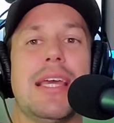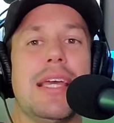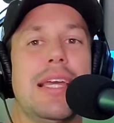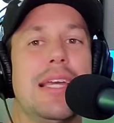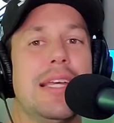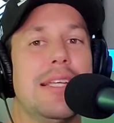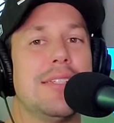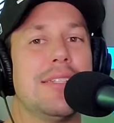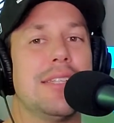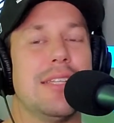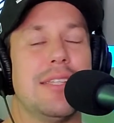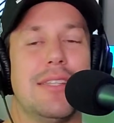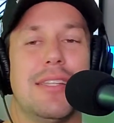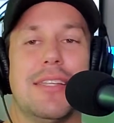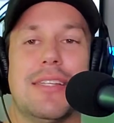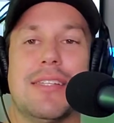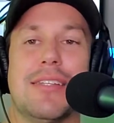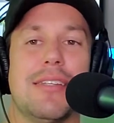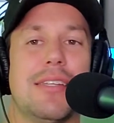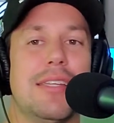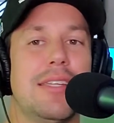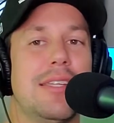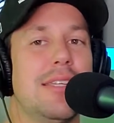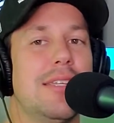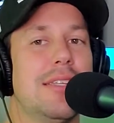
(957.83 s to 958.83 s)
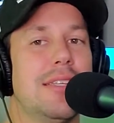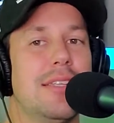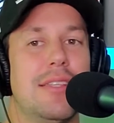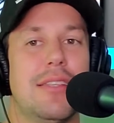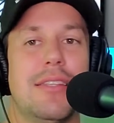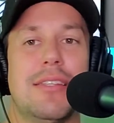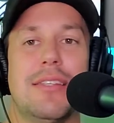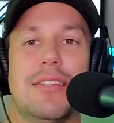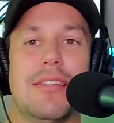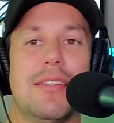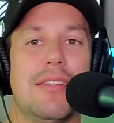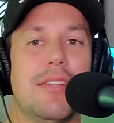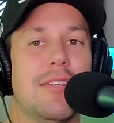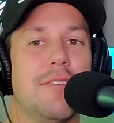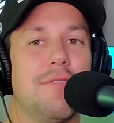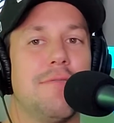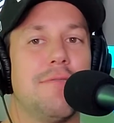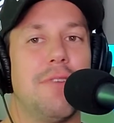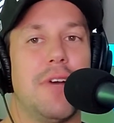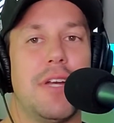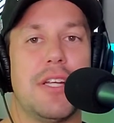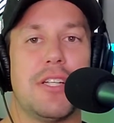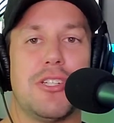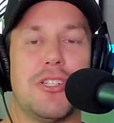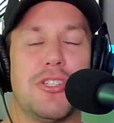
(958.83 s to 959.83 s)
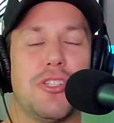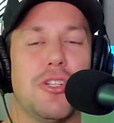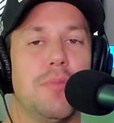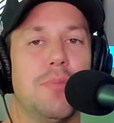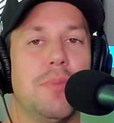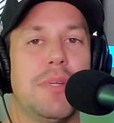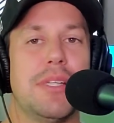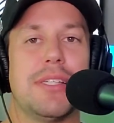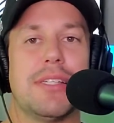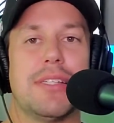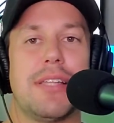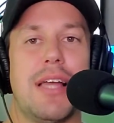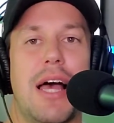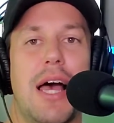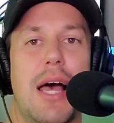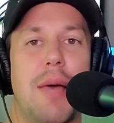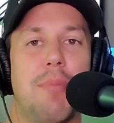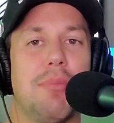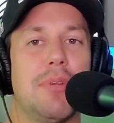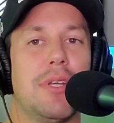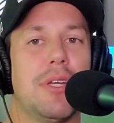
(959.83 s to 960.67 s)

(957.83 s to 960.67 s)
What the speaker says: this fight should be stopped